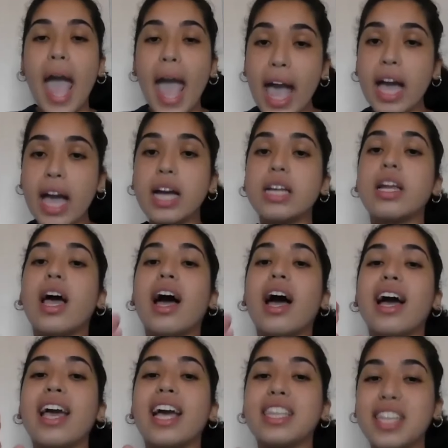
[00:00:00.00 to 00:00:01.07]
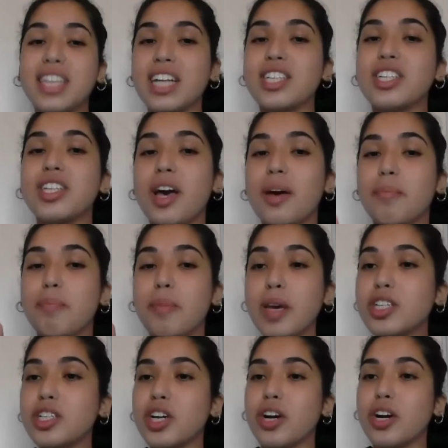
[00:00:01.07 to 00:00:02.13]
And I attached a
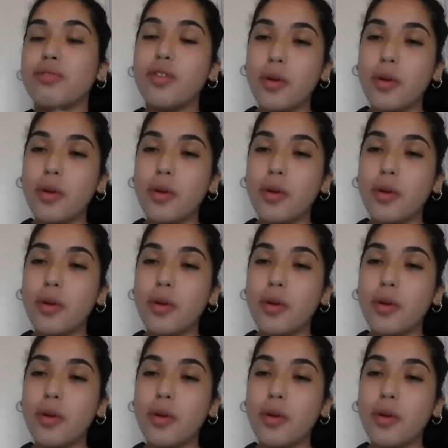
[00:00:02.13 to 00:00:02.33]
picture